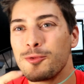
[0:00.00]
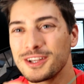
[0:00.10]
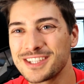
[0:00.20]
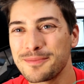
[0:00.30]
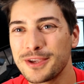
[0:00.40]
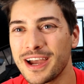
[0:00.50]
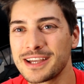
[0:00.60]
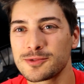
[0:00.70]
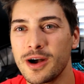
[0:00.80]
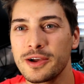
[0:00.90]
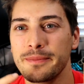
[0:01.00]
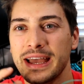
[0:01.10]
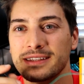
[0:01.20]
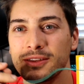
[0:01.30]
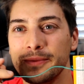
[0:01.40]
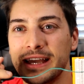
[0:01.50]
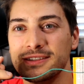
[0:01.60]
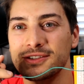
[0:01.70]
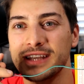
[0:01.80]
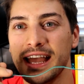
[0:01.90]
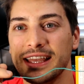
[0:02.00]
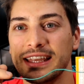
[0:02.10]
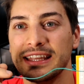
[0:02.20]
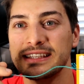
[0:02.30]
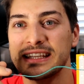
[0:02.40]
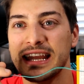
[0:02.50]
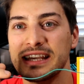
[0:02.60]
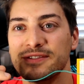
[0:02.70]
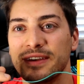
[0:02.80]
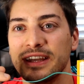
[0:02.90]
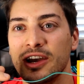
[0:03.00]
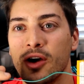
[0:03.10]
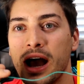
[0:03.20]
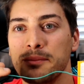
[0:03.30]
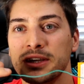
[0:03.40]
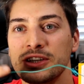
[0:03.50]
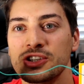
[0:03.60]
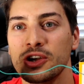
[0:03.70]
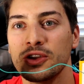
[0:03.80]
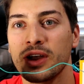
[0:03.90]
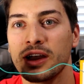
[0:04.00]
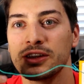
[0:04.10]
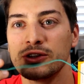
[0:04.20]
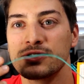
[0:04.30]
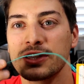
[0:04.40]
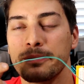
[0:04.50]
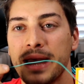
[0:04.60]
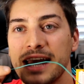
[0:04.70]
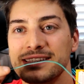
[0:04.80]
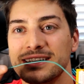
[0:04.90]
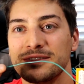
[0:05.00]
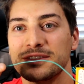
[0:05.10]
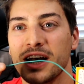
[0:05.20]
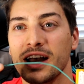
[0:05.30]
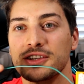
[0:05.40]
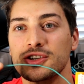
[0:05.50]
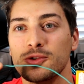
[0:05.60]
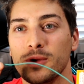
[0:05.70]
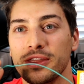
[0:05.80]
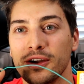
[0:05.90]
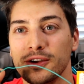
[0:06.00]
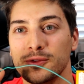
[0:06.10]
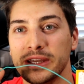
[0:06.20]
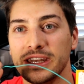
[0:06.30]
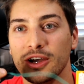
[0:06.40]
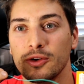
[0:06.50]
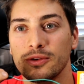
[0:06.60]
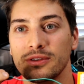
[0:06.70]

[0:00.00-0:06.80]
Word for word: What's up you guys, welcome back to LeMaster Tech and in today's video I'm going to show you how to use capacitive touch with Arduino.